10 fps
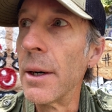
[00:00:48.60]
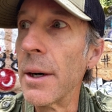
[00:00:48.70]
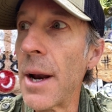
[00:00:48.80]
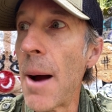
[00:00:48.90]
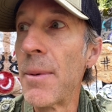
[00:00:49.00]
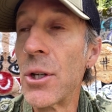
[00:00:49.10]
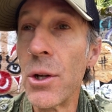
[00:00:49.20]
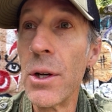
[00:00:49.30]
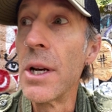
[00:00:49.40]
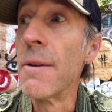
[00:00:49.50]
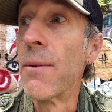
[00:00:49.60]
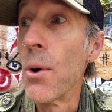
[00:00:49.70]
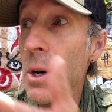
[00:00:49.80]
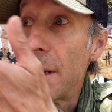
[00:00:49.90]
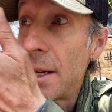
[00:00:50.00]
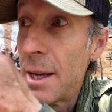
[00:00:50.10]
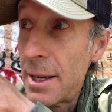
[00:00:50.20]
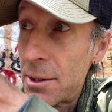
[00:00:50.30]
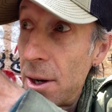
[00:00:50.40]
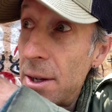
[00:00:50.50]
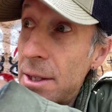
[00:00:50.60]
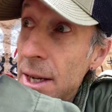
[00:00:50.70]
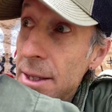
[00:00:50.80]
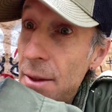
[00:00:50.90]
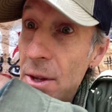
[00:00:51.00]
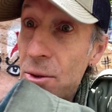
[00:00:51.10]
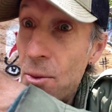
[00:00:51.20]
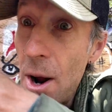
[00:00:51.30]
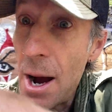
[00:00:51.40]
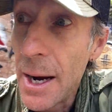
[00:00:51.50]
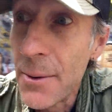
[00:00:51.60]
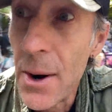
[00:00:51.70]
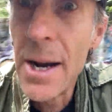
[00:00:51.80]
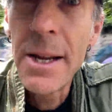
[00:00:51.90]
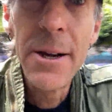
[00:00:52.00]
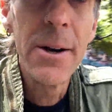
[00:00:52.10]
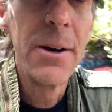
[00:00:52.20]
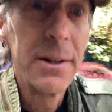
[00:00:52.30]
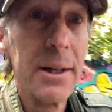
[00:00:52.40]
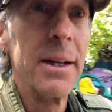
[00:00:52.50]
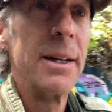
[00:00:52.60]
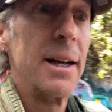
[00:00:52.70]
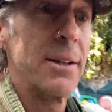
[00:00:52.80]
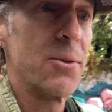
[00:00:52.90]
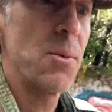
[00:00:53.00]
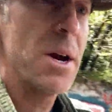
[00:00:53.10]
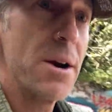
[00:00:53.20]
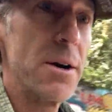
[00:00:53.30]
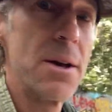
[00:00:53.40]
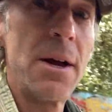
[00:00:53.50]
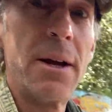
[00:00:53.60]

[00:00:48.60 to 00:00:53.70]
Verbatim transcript: an opportunity for, I saw it says on this rock right here, that's weird